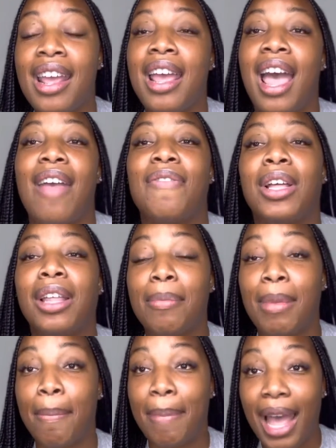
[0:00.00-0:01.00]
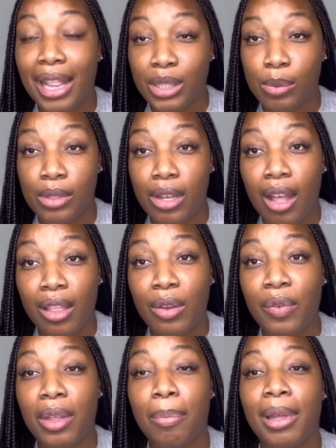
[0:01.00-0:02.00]
I felt like my balance was all
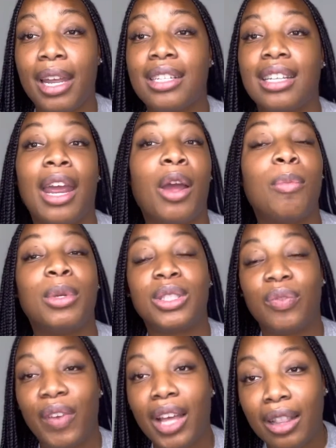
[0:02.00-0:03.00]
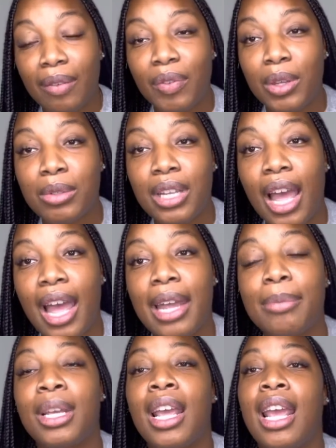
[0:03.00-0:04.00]
over the place. I almost fell a few
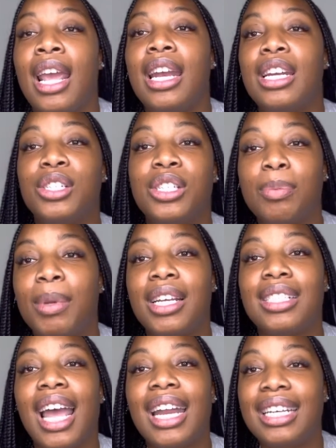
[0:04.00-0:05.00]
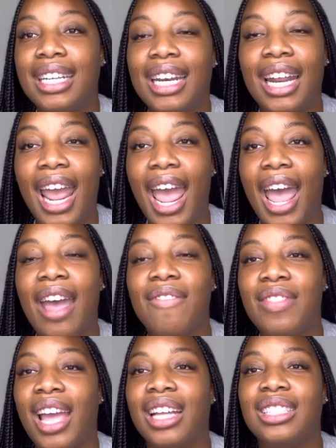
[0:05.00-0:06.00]
times, and it's just because I didn't
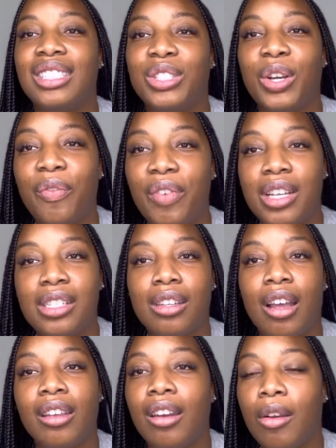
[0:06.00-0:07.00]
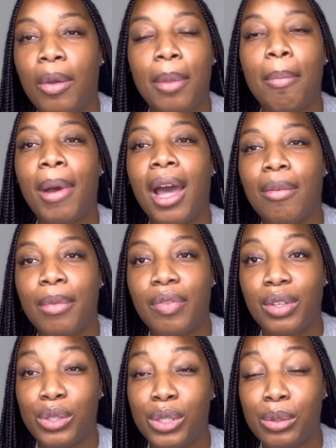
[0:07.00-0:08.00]
have that surface on, on the bottom of
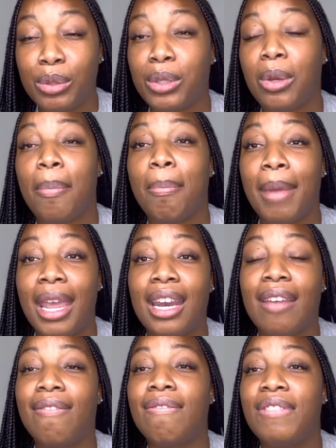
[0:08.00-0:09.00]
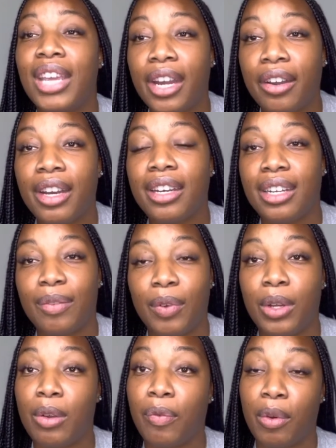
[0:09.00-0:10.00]
the shoes. So it made it very
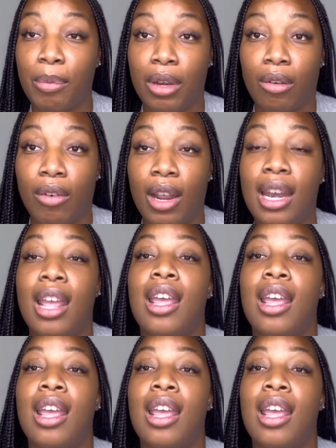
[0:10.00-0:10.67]
difficult for me to run.